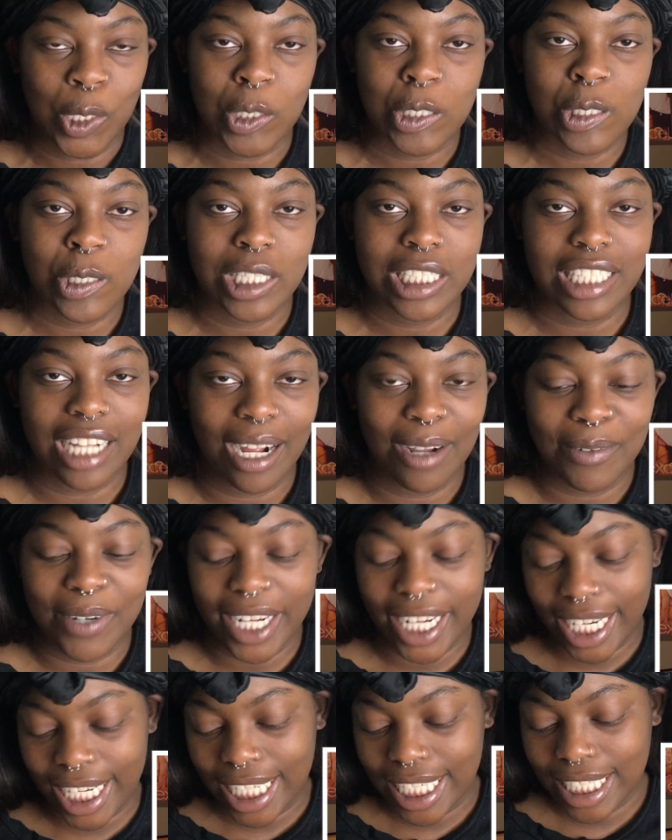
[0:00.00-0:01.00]
little story time
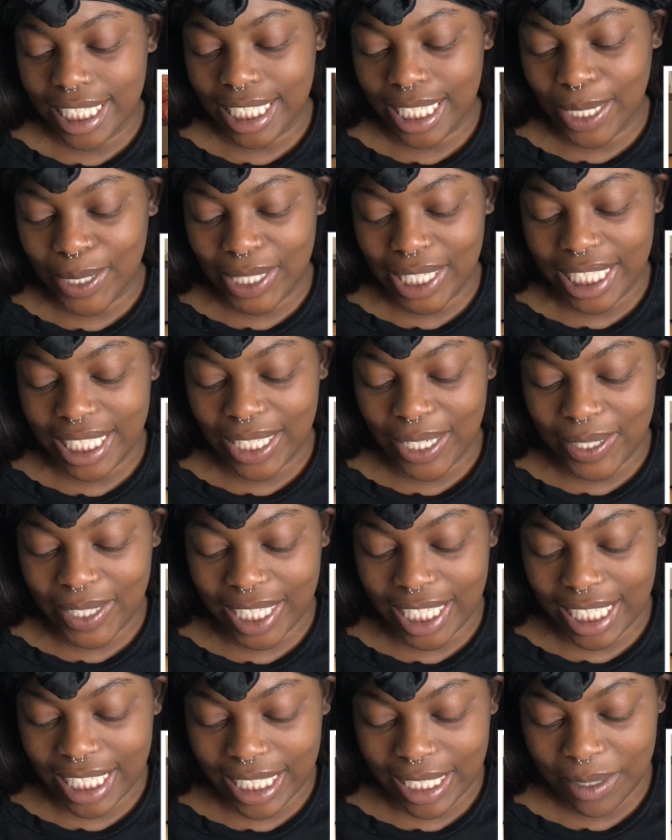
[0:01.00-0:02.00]
there low key low
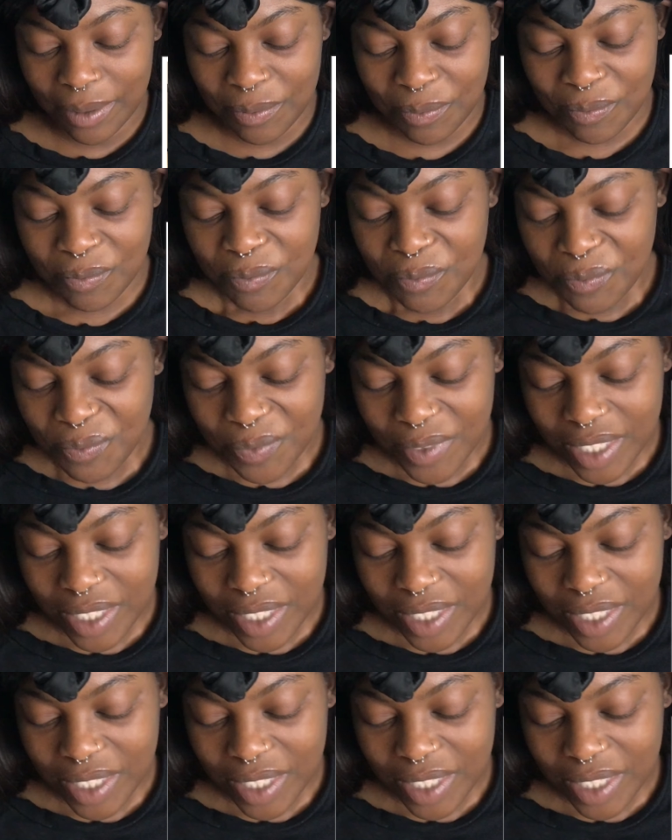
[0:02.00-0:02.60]
key